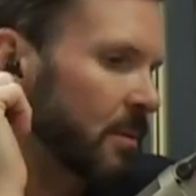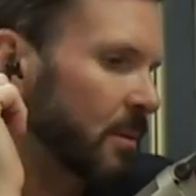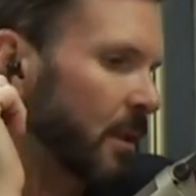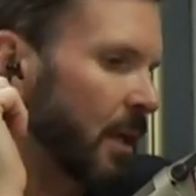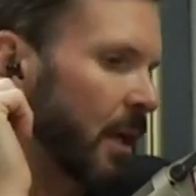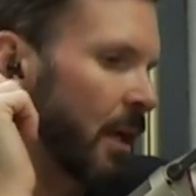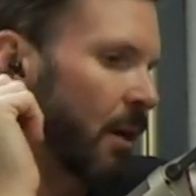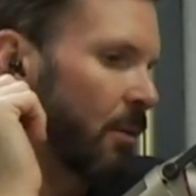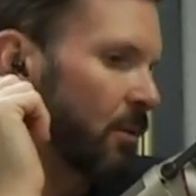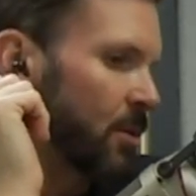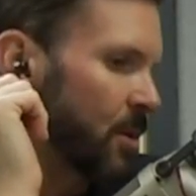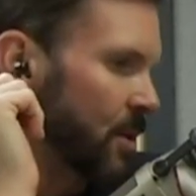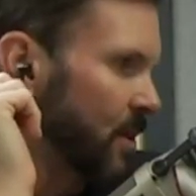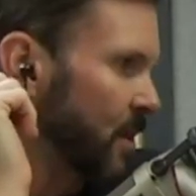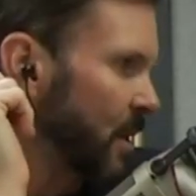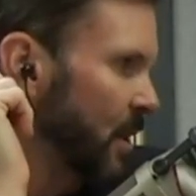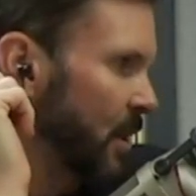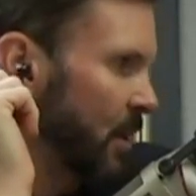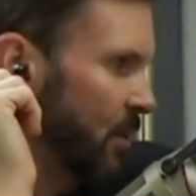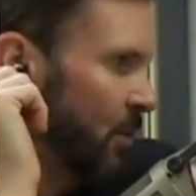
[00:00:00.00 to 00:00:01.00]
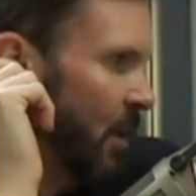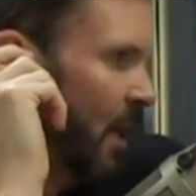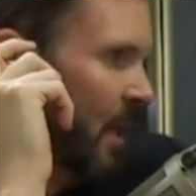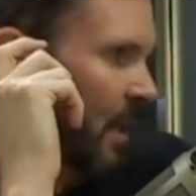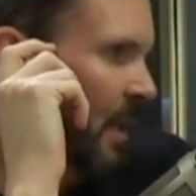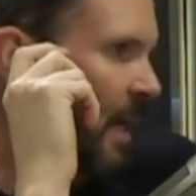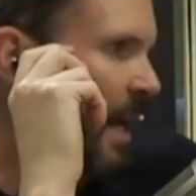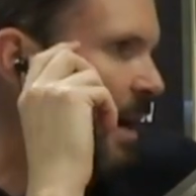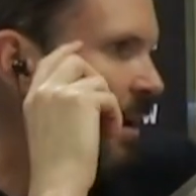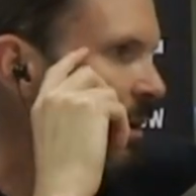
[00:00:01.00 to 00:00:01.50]
Yeah, we're just seeing
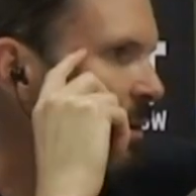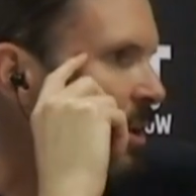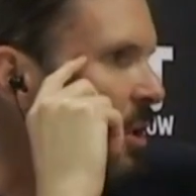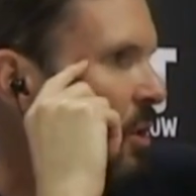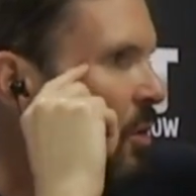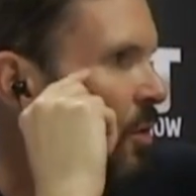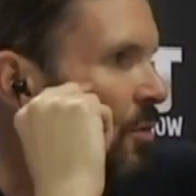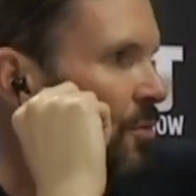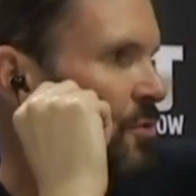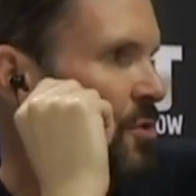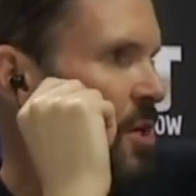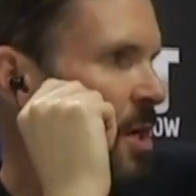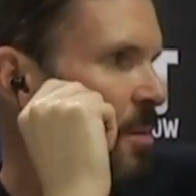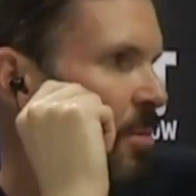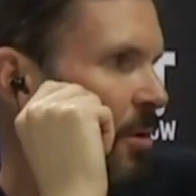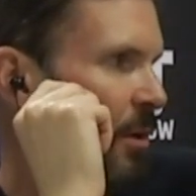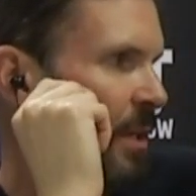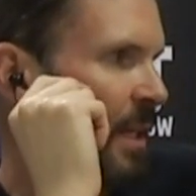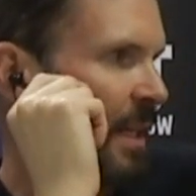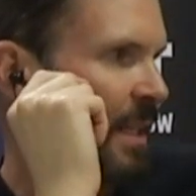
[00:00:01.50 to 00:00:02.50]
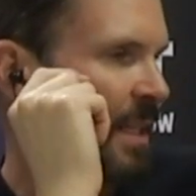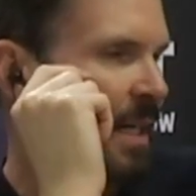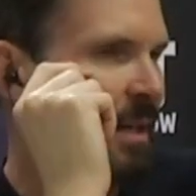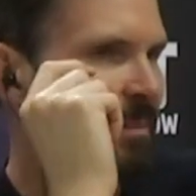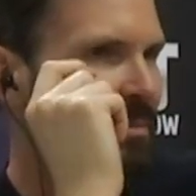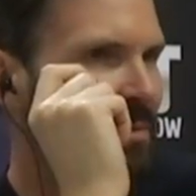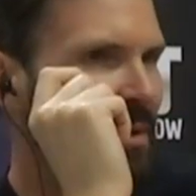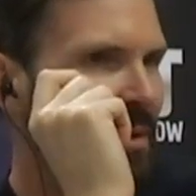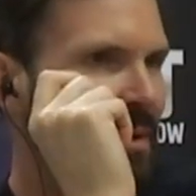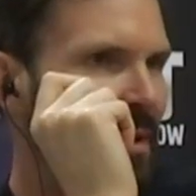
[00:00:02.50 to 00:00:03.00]
exactly how close Jbird can
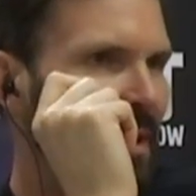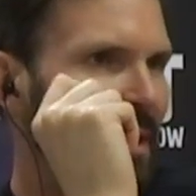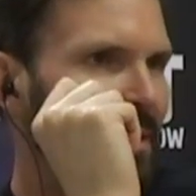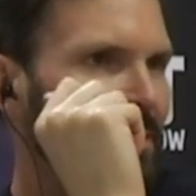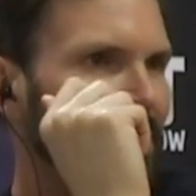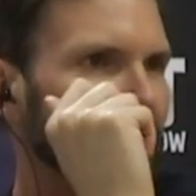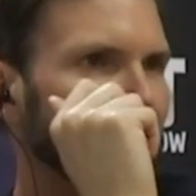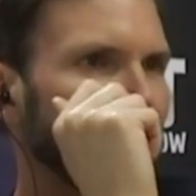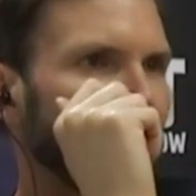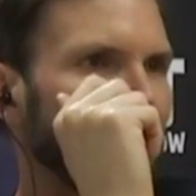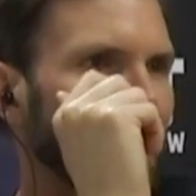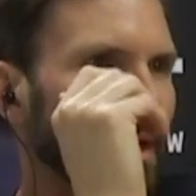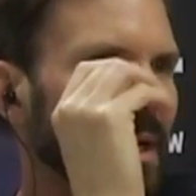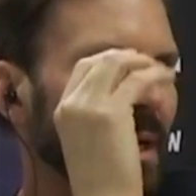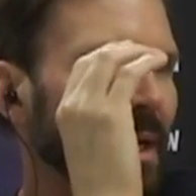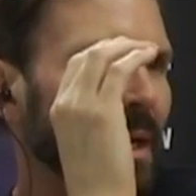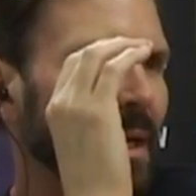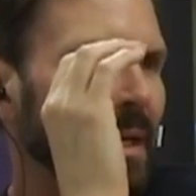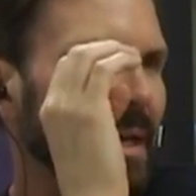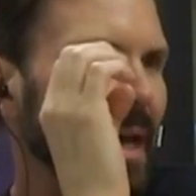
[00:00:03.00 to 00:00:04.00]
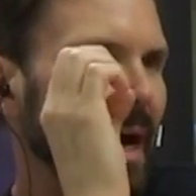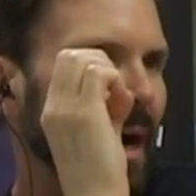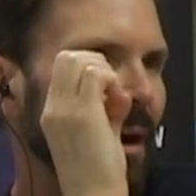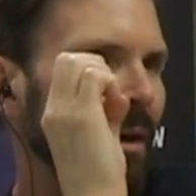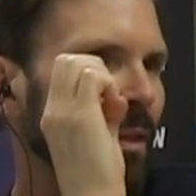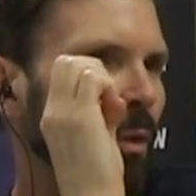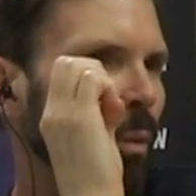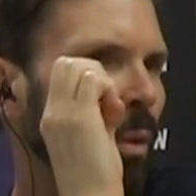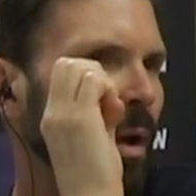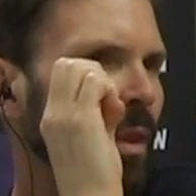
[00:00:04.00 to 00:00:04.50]
come to this.
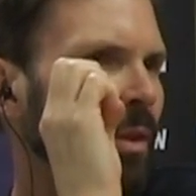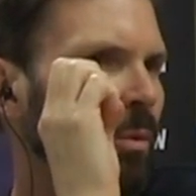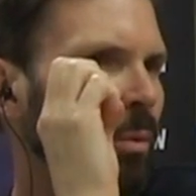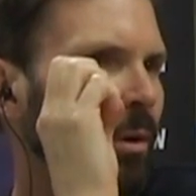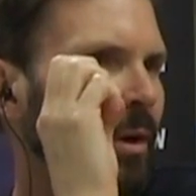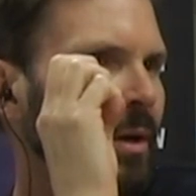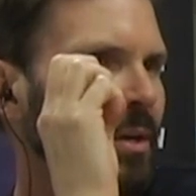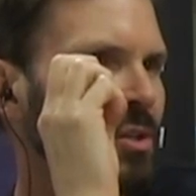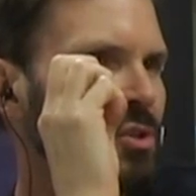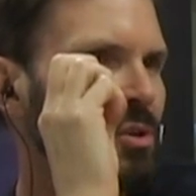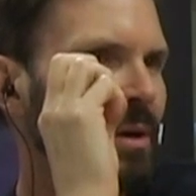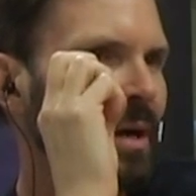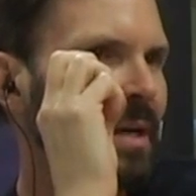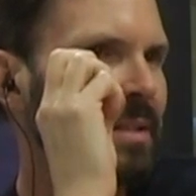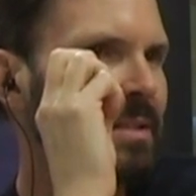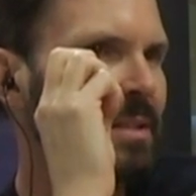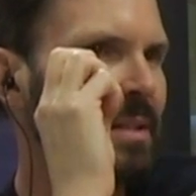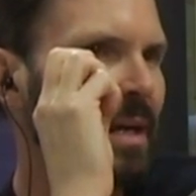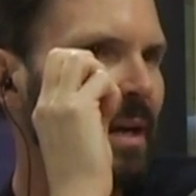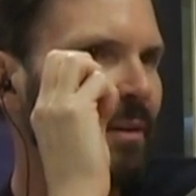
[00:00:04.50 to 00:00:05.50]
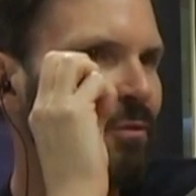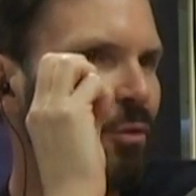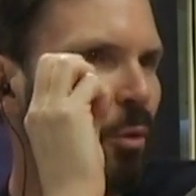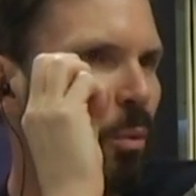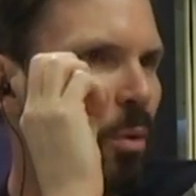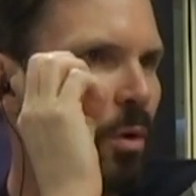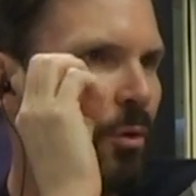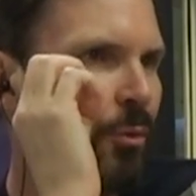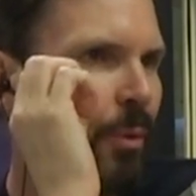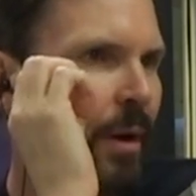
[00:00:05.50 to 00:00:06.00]
Now, the one that we're going to try today for
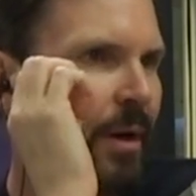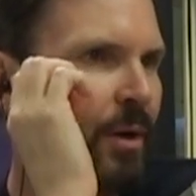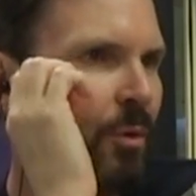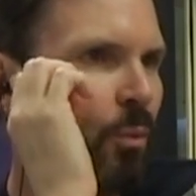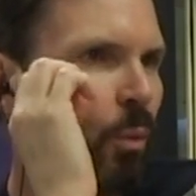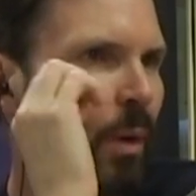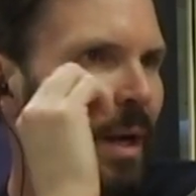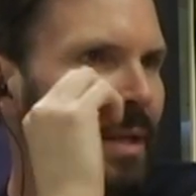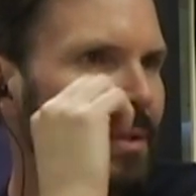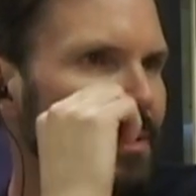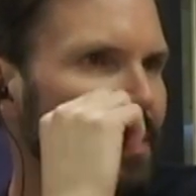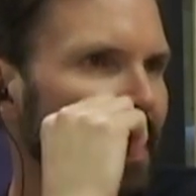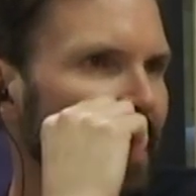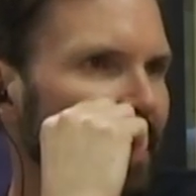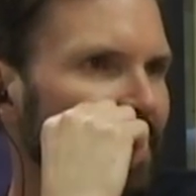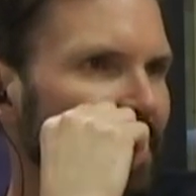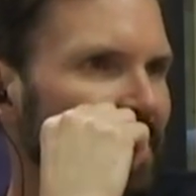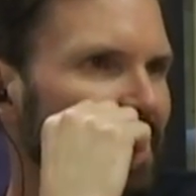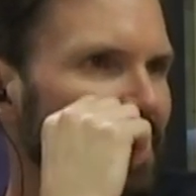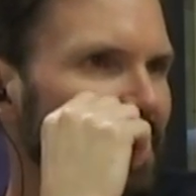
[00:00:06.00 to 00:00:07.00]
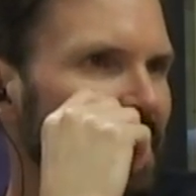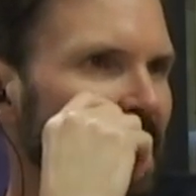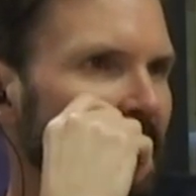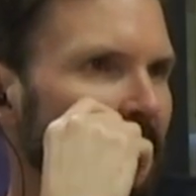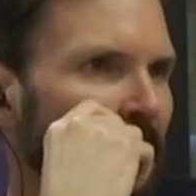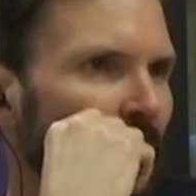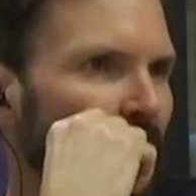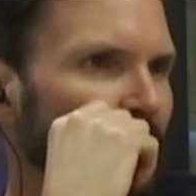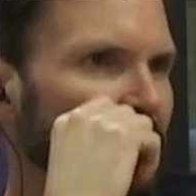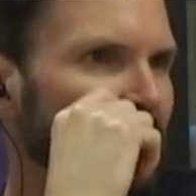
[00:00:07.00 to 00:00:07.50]
World Record Wednesday, this is the
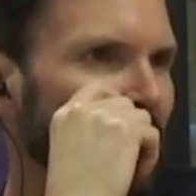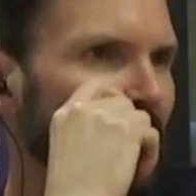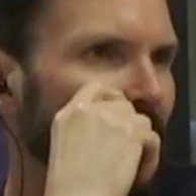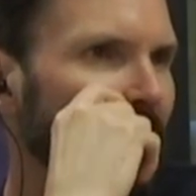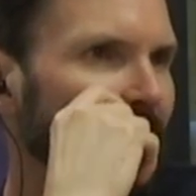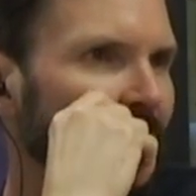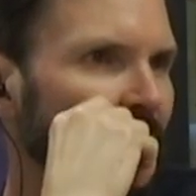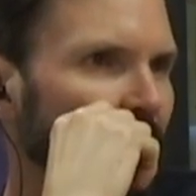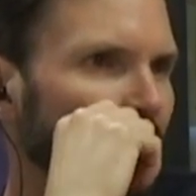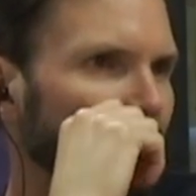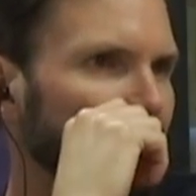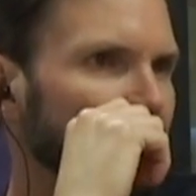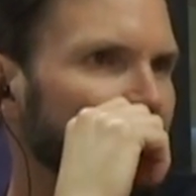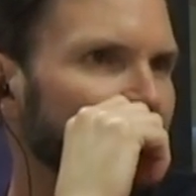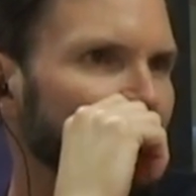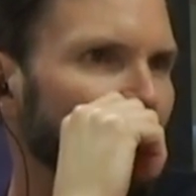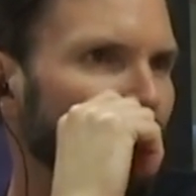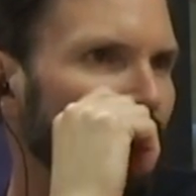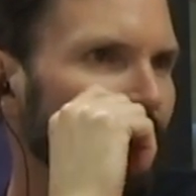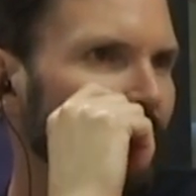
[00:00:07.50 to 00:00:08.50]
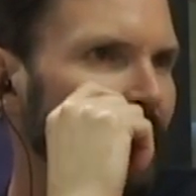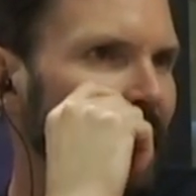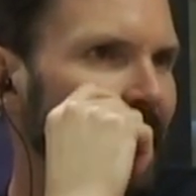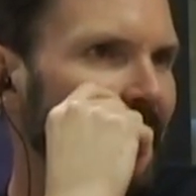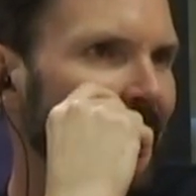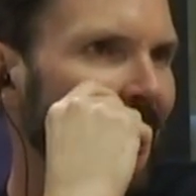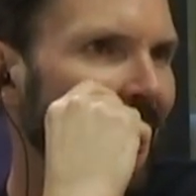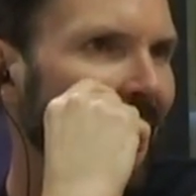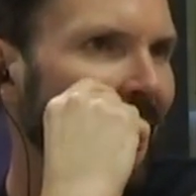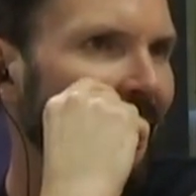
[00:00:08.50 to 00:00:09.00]
most envelopes torn
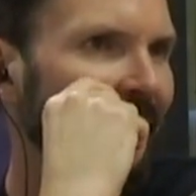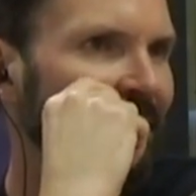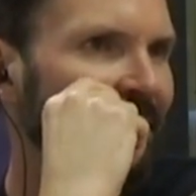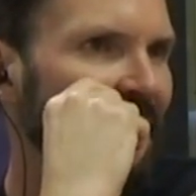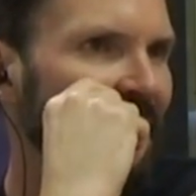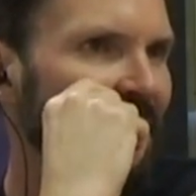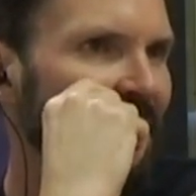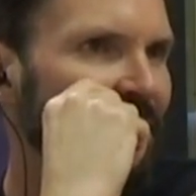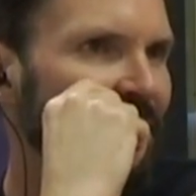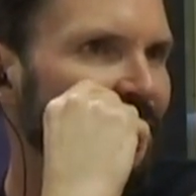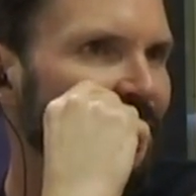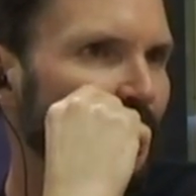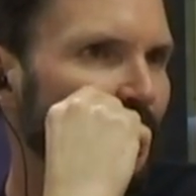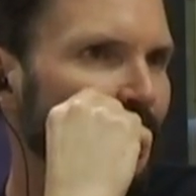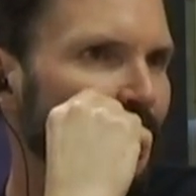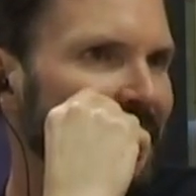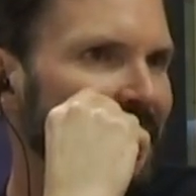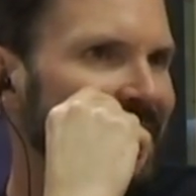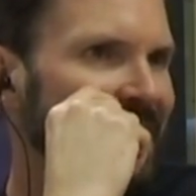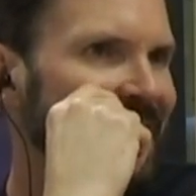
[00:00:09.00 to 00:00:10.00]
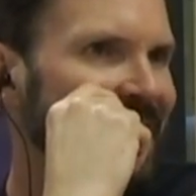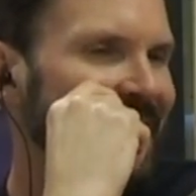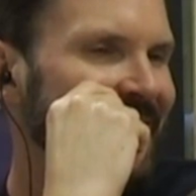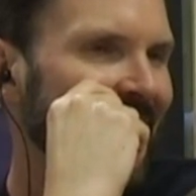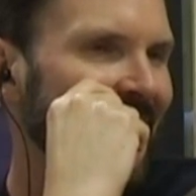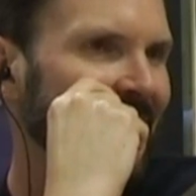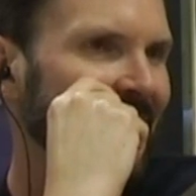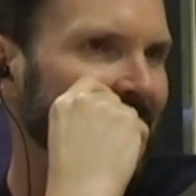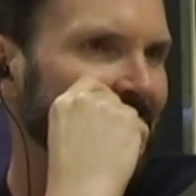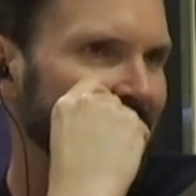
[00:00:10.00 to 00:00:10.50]
in half in 30
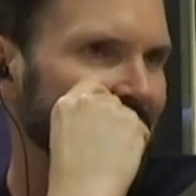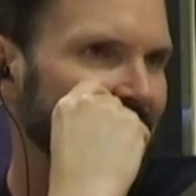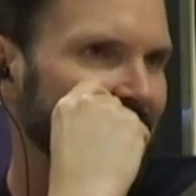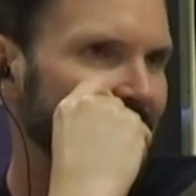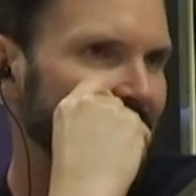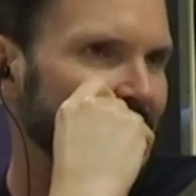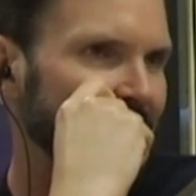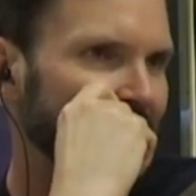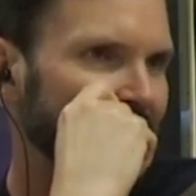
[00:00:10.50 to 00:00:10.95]
seconds.